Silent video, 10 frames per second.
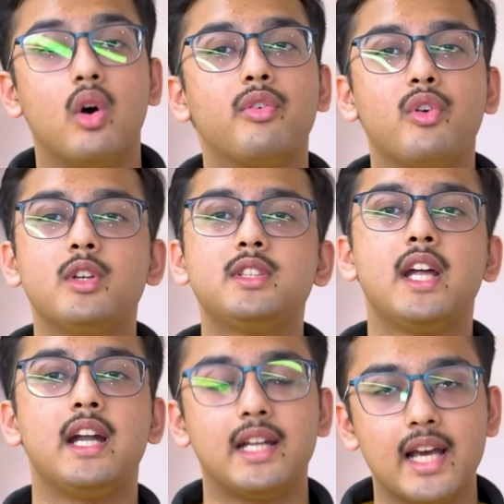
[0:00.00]
Of course, the
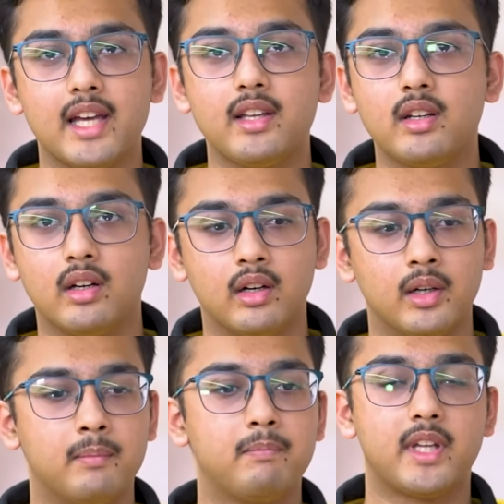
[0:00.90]
entire
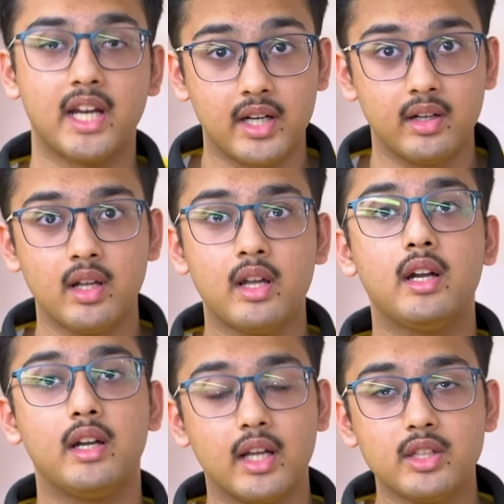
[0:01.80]
uh, credit
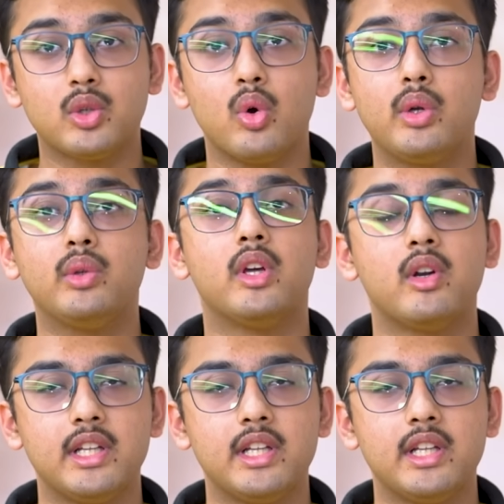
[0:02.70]
does go to your